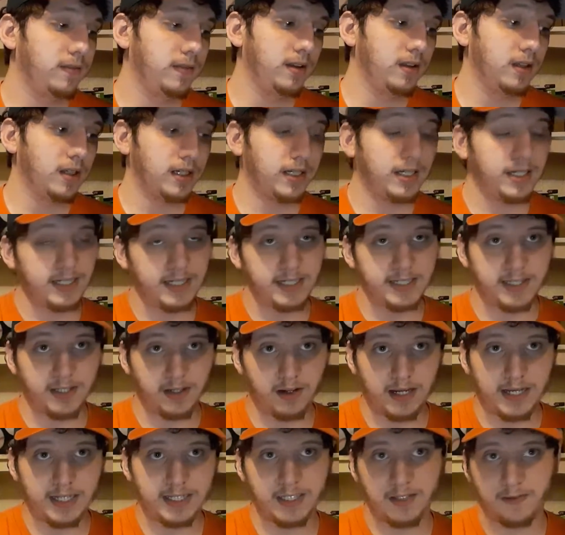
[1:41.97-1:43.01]
He still
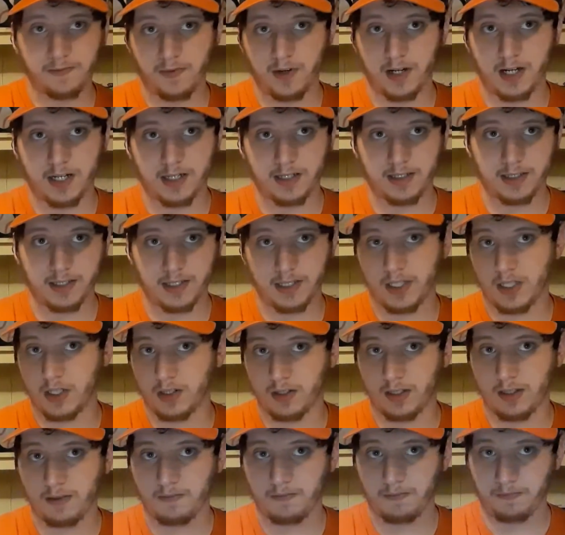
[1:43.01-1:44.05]
has his flaws,
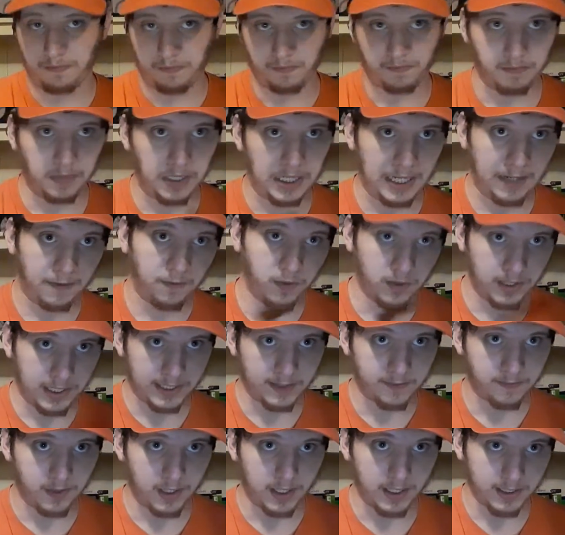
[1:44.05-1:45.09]
clearly, but everyone has
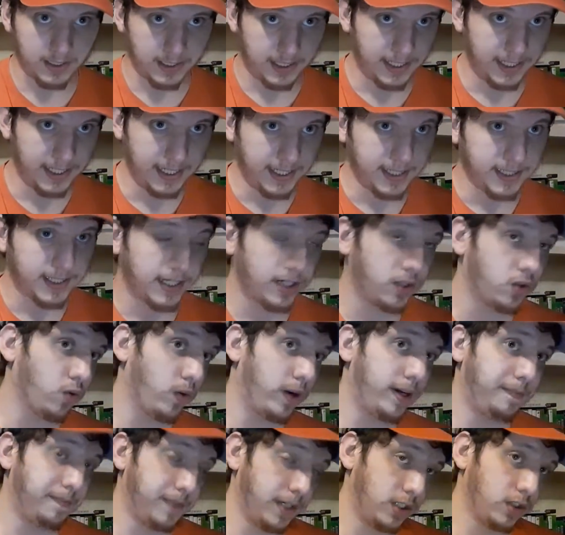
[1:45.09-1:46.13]
flaws, and he is a
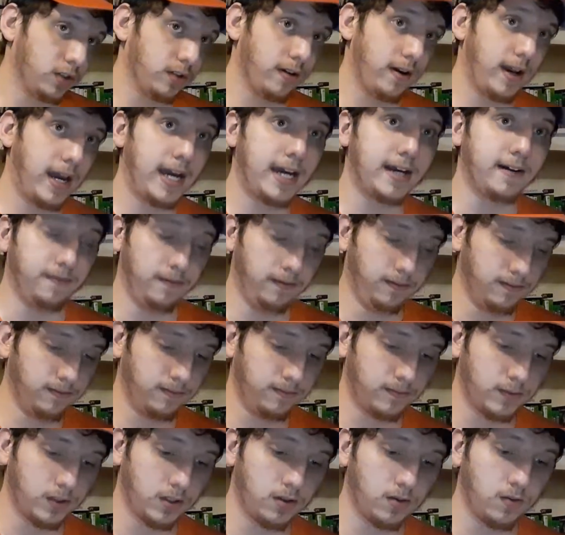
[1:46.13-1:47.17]
great pitcher to have.
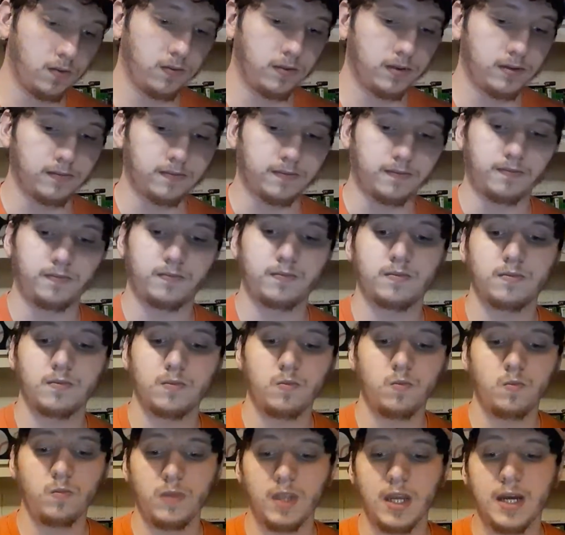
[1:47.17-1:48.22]
So
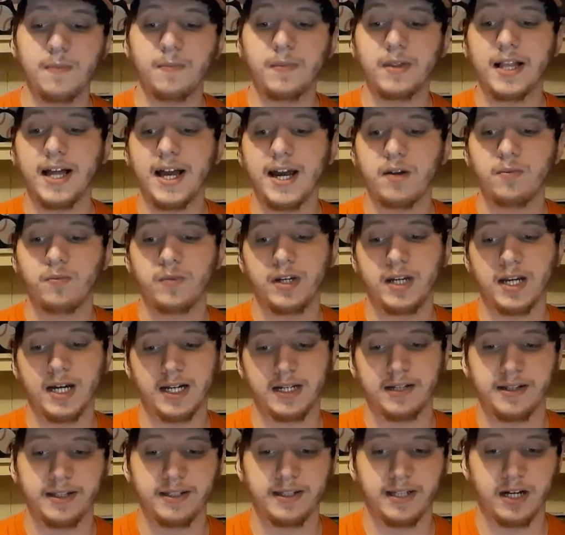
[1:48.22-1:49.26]
I'm glad we
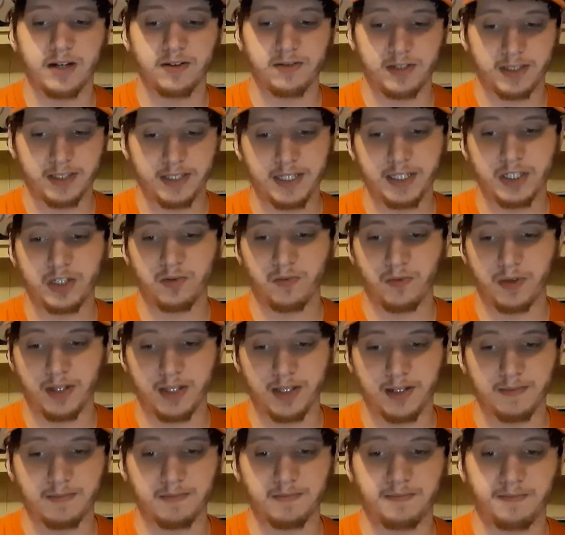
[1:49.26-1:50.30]
got our extension with
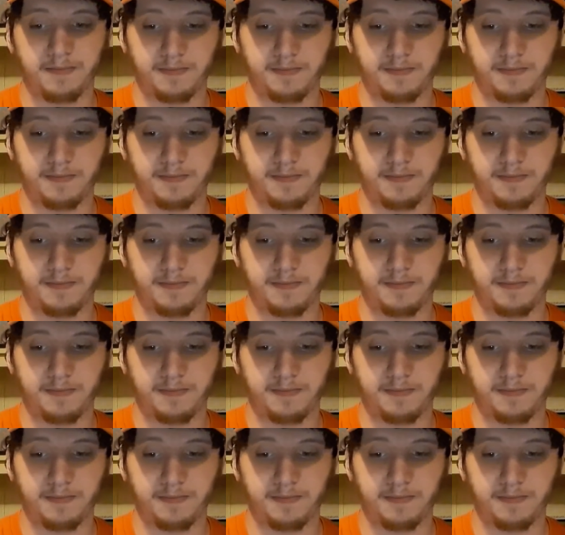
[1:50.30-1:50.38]
him.